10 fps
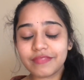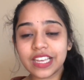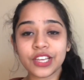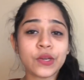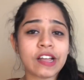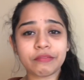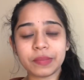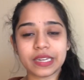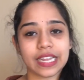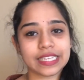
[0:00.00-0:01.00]
you have
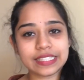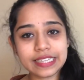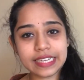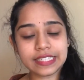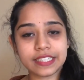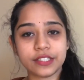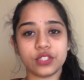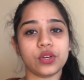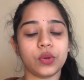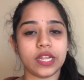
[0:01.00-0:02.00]
been like selected,
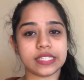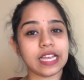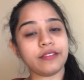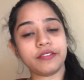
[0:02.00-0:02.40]
so let's have